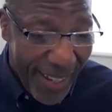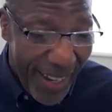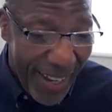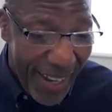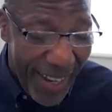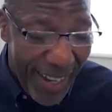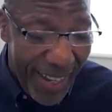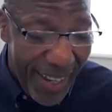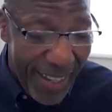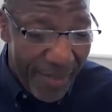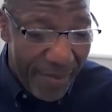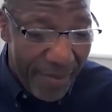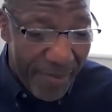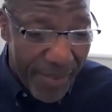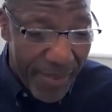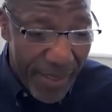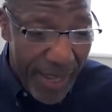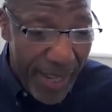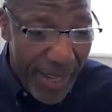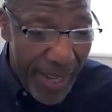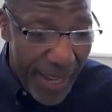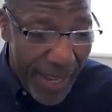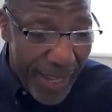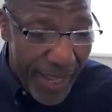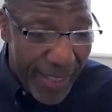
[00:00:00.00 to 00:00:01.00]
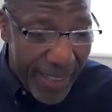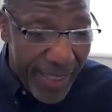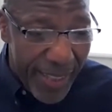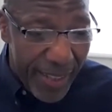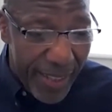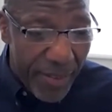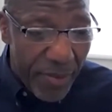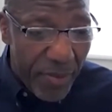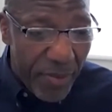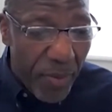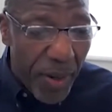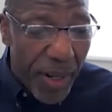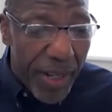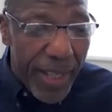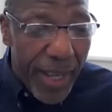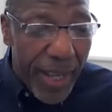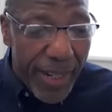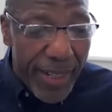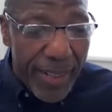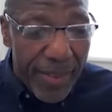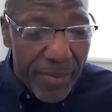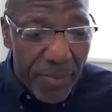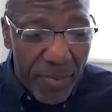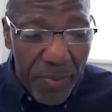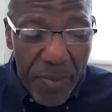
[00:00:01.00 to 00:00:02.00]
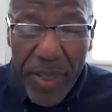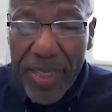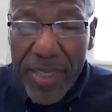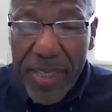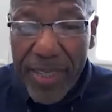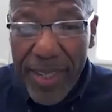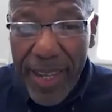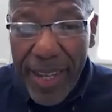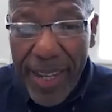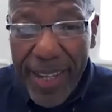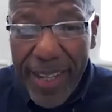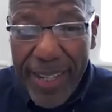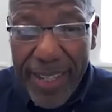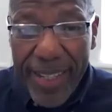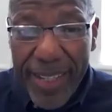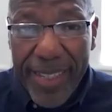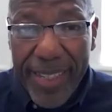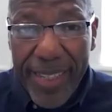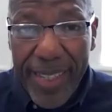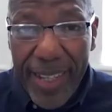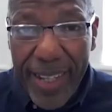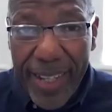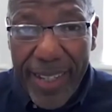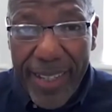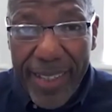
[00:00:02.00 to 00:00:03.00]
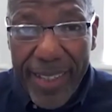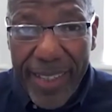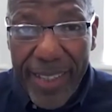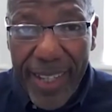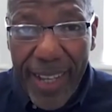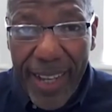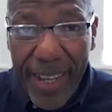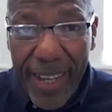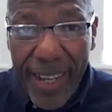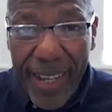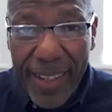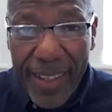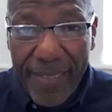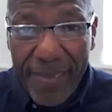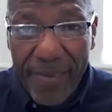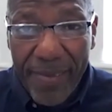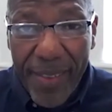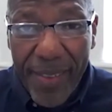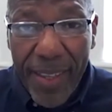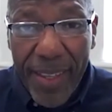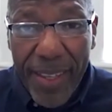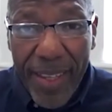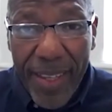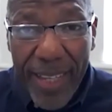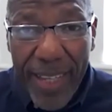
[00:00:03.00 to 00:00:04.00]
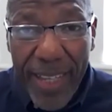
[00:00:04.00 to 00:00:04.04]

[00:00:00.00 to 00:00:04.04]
Um, and what I would say is that um,